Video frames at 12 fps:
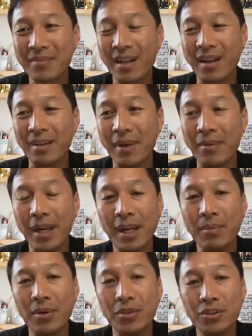are
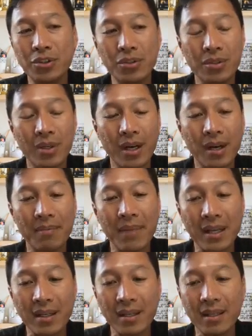able to
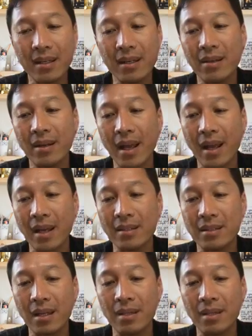make it here and